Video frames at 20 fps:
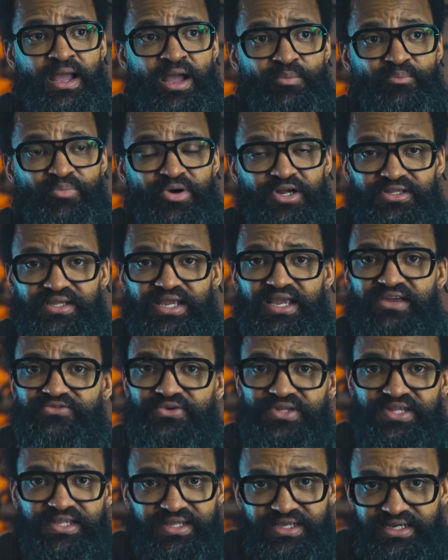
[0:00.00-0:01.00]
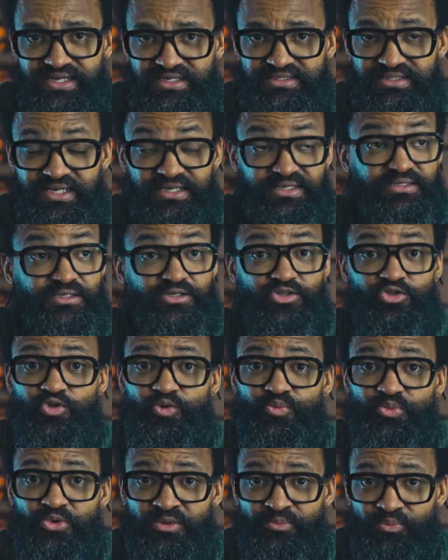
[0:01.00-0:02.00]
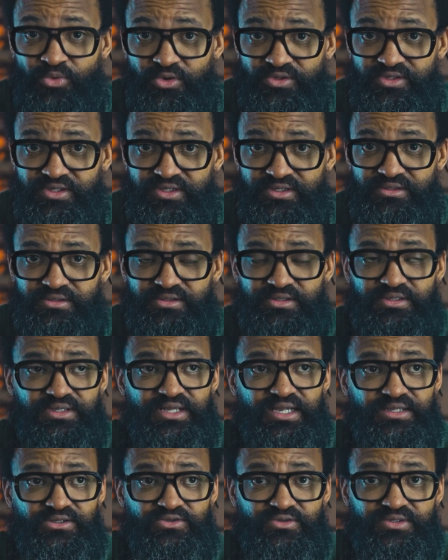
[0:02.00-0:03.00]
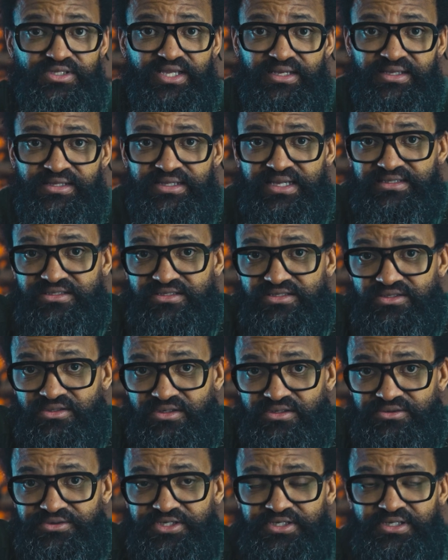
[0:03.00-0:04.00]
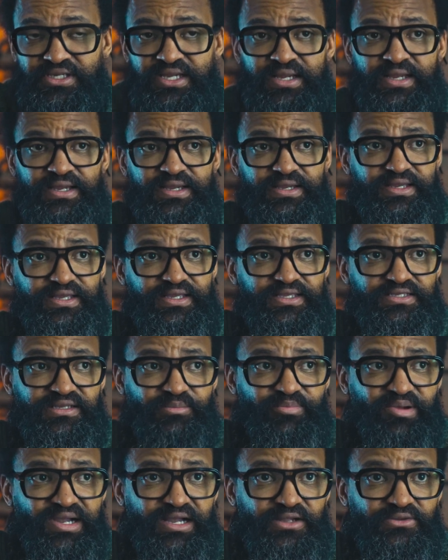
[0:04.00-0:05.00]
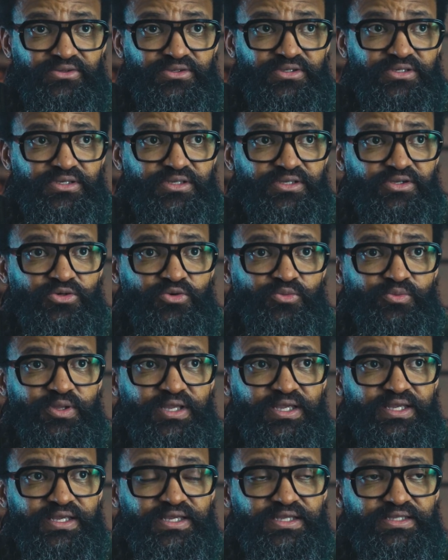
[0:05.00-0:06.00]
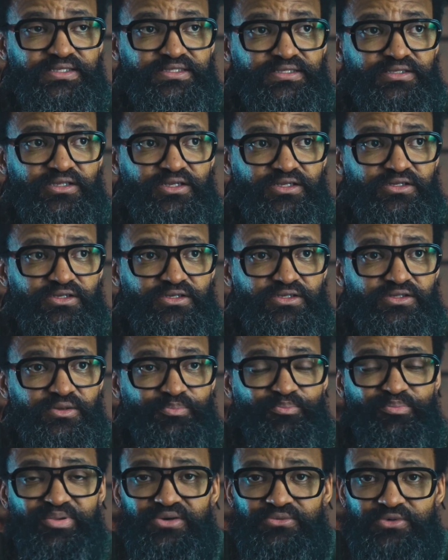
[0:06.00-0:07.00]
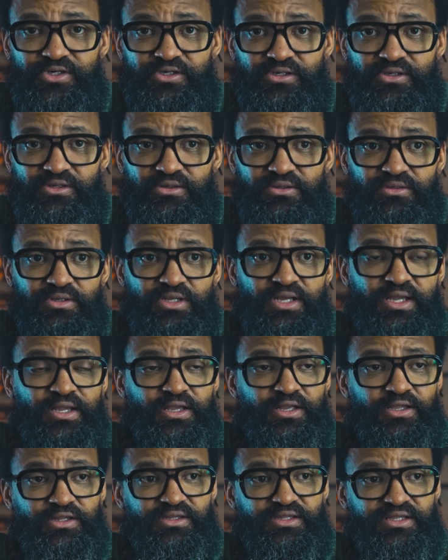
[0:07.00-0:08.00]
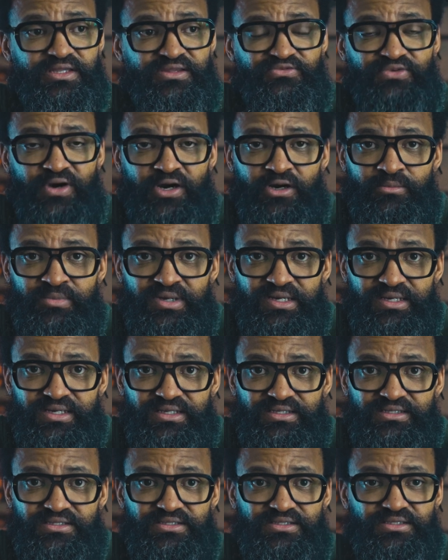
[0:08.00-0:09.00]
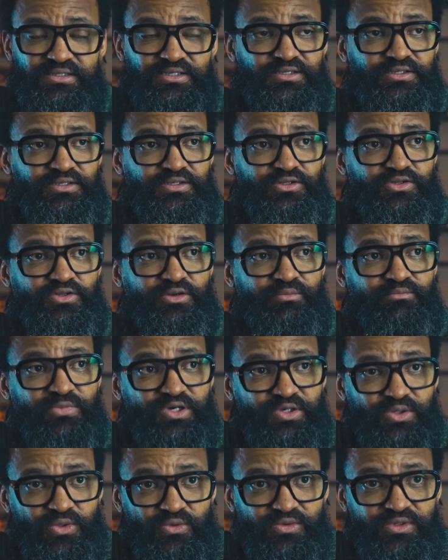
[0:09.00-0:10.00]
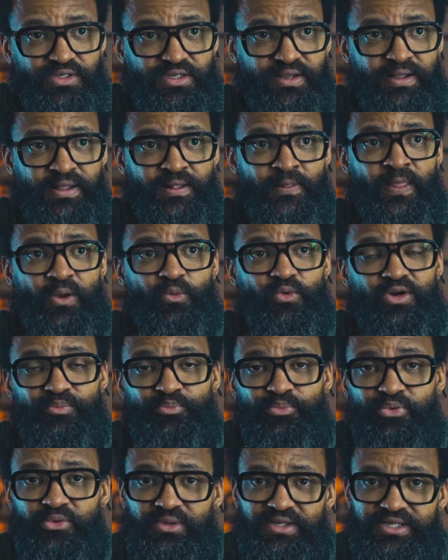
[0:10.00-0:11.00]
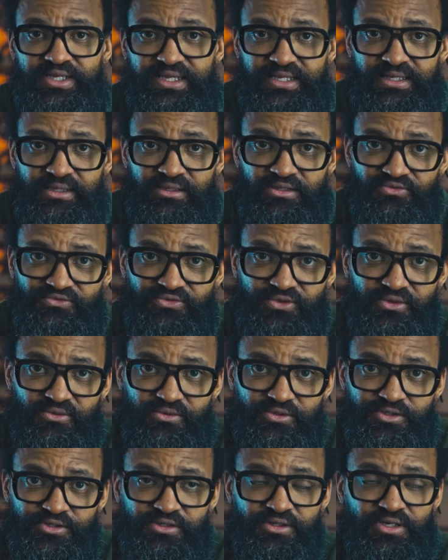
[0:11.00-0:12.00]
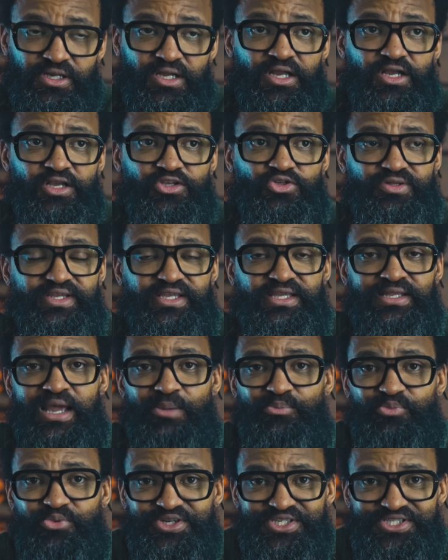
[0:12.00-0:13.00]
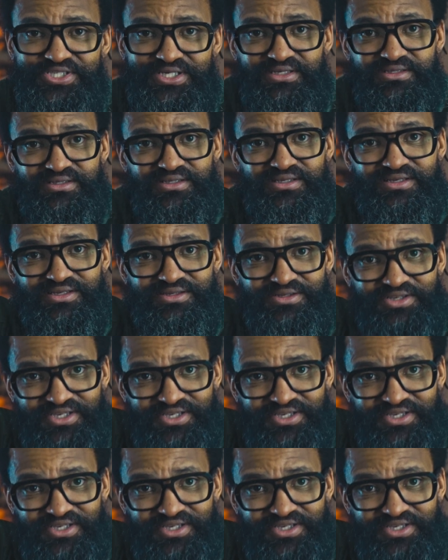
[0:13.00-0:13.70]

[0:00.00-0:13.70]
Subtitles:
But everything else that is super important that to telling that story is about, it's the B-roll, the environment, the mood will pull in the viewer so they can appreciate the